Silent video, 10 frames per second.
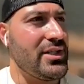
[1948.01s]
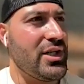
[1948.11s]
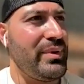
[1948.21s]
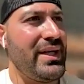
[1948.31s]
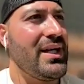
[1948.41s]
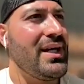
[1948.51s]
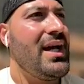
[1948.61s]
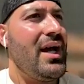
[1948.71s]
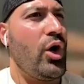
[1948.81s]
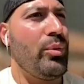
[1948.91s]
There could be a
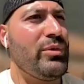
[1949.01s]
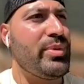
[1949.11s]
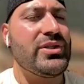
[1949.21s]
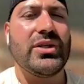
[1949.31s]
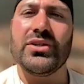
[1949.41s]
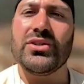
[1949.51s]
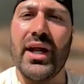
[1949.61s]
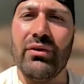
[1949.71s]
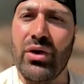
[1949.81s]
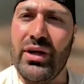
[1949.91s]
homeless person on the side
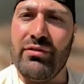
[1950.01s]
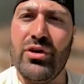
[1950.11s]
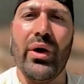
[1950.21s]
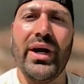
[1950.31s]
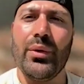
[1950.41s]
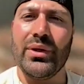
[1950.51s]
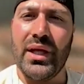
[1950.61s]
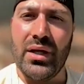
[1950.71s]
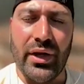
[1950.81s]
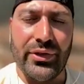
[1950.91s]
of the road. You have no idea what
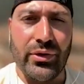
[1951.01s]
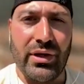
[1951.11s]
they've gone through.